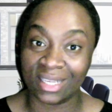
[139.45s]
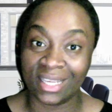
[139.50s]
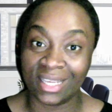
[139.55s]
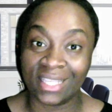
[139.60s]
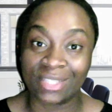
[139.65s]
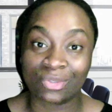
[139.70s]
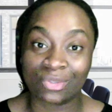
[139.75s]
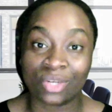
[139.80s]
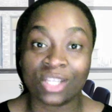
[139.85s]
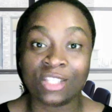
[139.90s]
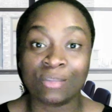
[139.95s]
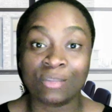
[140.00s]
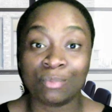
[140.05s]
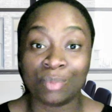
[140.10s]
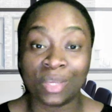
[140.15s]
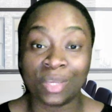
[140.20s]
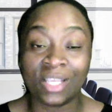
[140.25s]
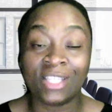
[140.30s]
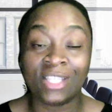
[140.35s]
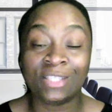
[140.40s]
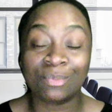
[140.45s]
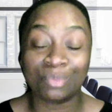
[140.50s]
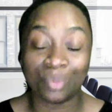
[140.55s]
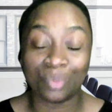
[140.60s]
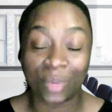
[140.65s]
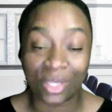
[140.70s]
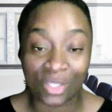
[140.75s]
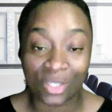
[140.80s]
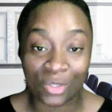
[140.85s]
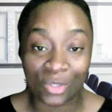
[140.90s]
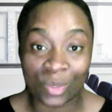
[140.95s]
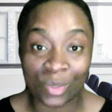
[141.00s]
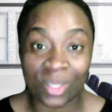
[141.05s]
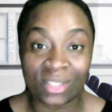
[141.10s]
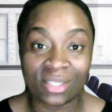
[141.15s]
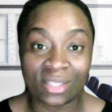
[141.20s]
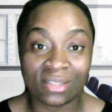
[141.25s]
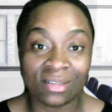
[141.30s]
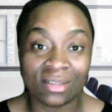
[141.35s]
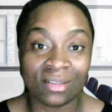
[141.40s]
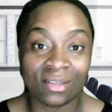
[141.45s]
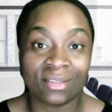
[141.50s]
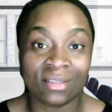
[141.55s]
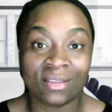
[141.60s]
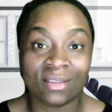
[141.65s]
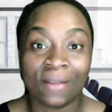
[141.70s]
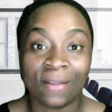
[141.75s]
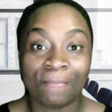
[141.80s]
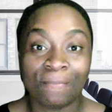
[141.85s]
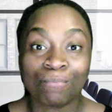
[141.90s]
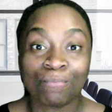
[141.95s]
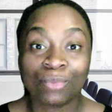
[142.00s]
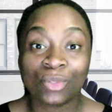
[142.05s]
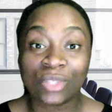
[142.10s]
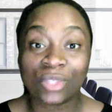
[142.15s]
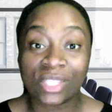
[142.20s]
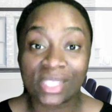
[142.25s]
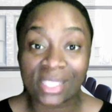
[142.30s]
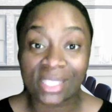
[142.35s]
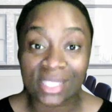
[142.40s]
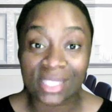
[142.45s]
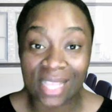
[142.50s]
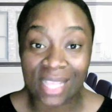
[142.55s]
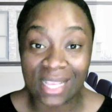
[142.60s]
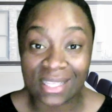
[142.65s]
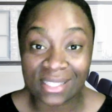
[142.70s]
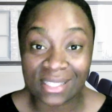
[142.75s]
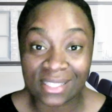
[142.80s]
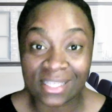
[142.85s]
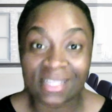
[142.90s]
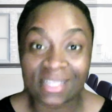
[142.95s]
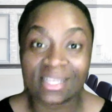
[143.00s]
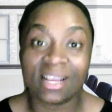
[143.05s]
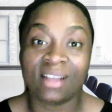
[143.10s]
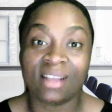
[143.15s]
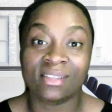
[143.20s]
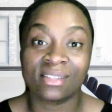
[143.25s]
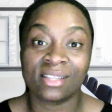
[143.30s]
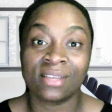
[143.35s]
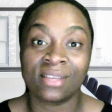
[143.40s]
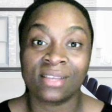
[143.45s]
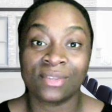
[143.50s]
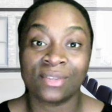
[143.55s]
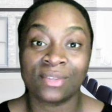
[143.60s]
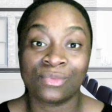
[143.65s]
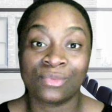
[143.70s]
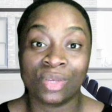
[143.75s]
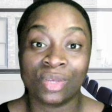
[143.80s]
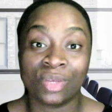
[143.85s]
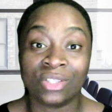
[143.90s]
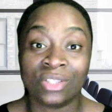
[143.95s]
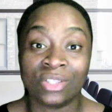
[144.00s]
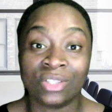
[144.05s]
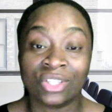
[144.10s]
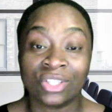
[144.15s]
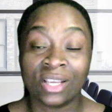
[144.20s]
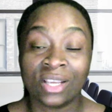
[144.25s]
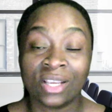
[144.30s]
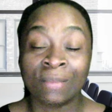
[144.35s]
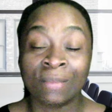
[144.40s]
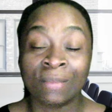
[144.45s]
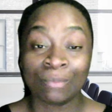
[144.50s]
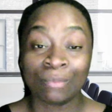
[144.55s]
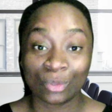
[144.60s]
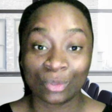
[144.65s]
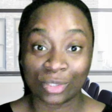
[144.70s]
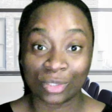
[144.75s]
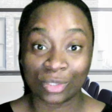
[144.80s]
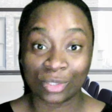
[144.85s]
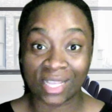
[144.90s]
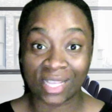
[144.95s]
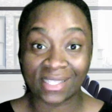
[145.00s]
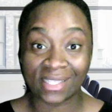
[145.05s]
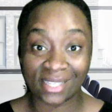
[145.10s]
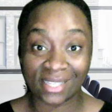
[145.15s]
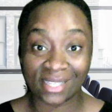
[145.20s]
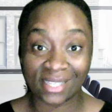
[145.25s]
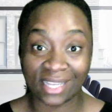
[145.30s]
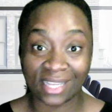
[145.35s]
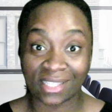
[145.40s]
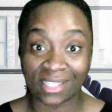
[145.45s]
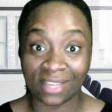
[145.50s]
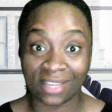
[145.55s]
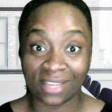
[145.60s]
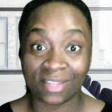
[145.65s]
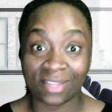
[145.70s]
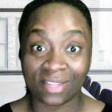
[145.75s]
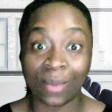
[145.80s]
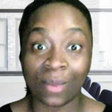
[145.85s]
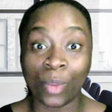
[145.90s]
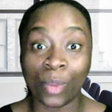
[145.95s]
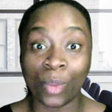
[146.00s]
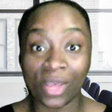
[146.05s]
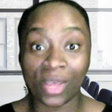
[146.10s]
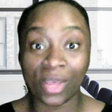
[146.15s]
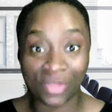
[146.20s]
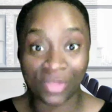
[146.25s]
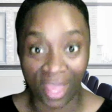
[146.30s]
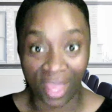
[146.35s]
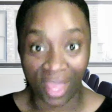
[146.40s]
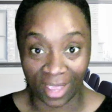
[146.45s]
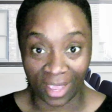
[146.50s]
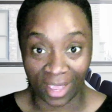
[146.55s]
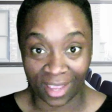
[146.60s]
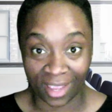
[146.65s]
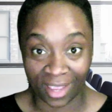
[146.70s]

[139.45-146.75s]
It's persuading us to start seeing ourselves as rich, to start seeing ourselves that we are there.